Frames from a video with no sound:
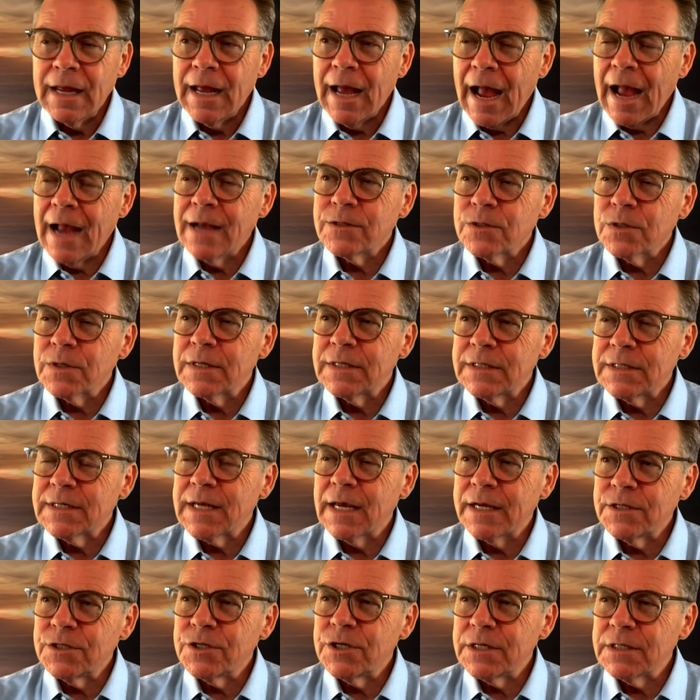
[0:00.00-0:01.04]
actually
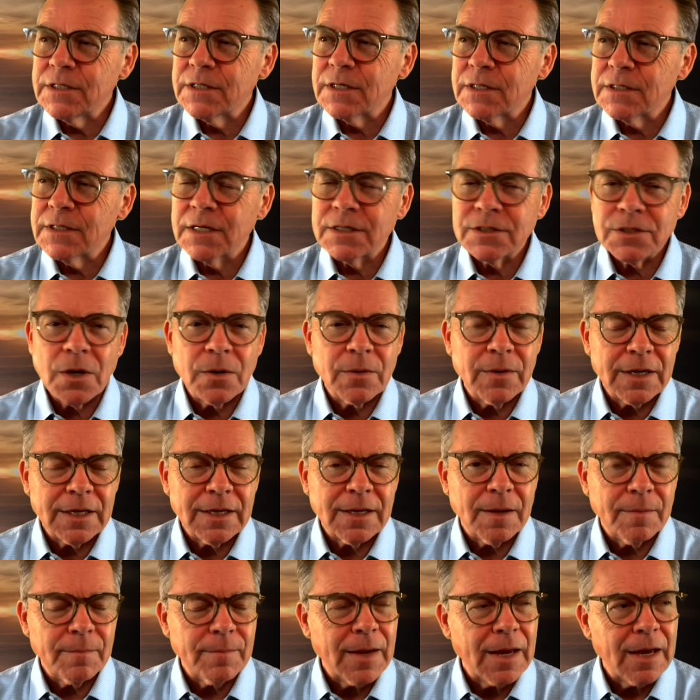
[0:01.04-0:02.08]
say Jesus has already
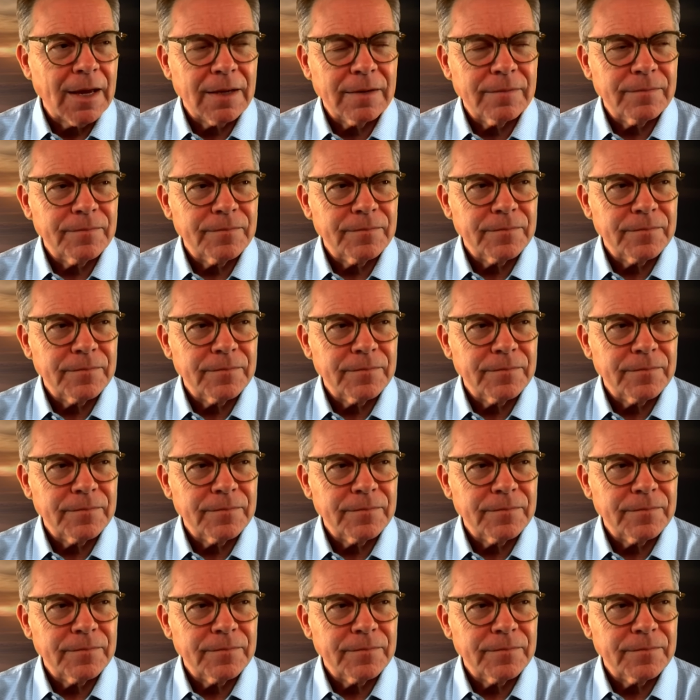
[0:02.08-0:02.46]
come back.